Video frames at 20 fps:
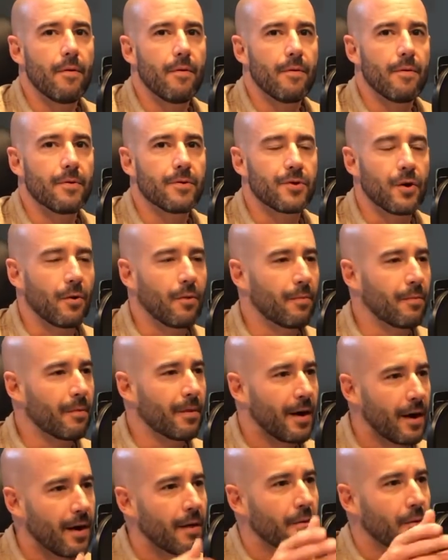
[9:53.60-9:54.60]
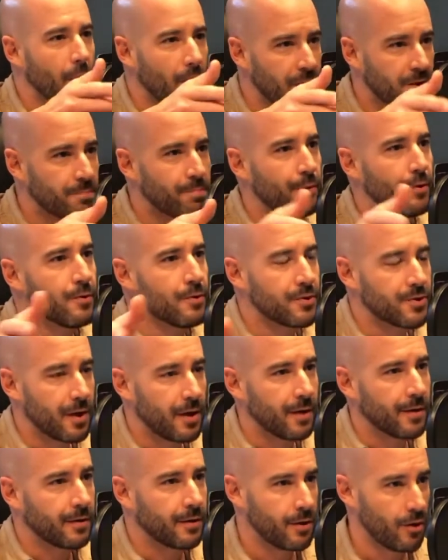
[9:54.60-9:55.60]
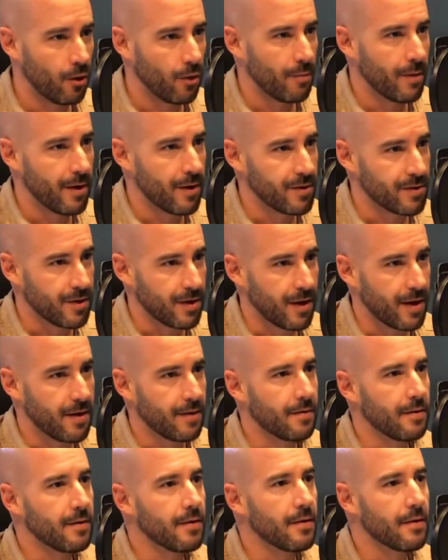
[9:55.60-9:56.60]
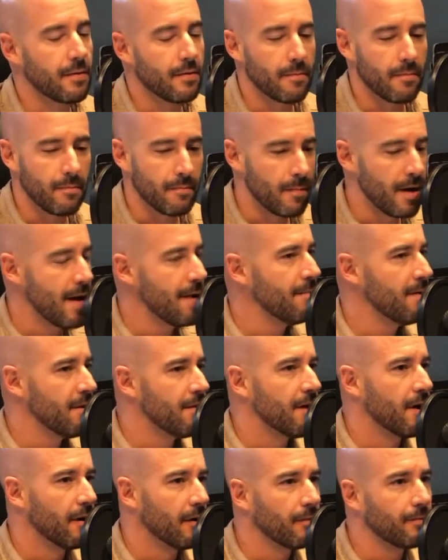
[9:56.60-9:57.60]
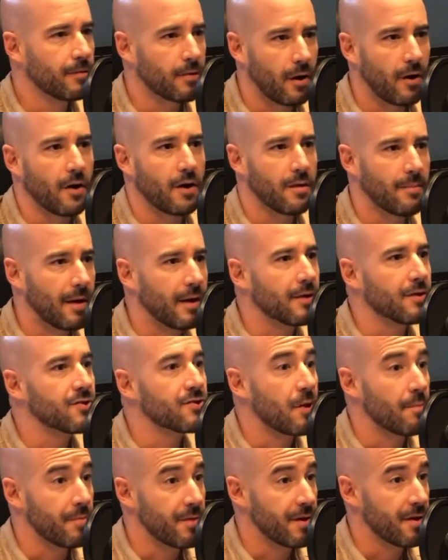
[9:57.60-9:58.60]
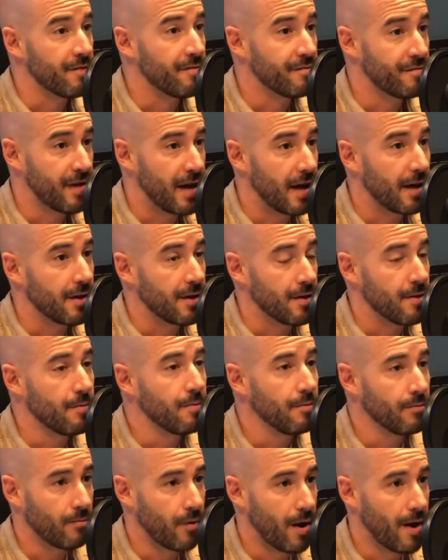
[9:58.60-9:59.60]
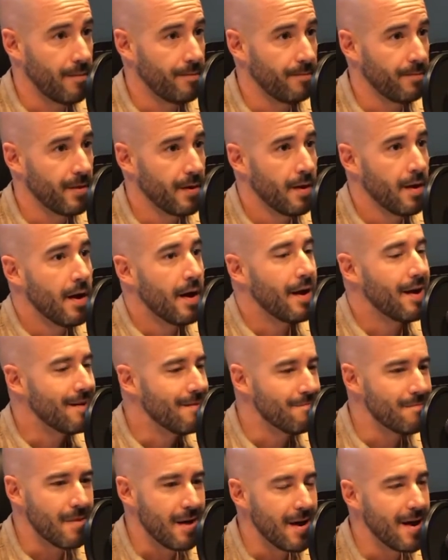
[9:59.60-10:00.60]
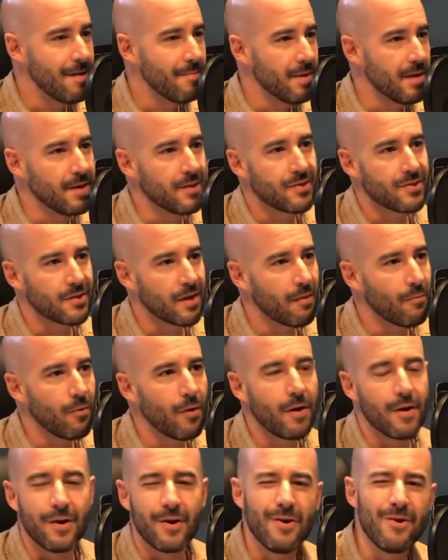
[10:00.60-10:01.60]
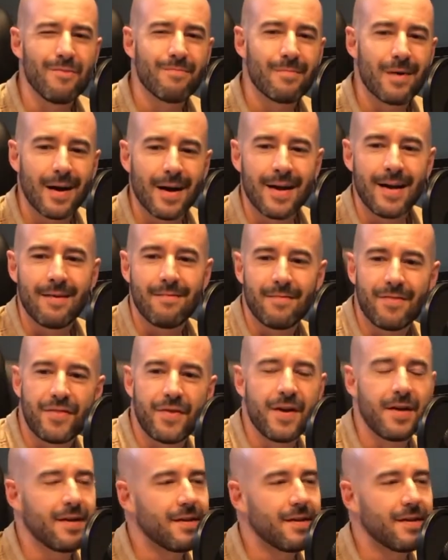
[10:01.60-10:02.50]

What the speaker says: So all right, I'm going to watch Bruce on Colbert tonight. Maybe they'll talk about something of value, right? And maybe someone who might think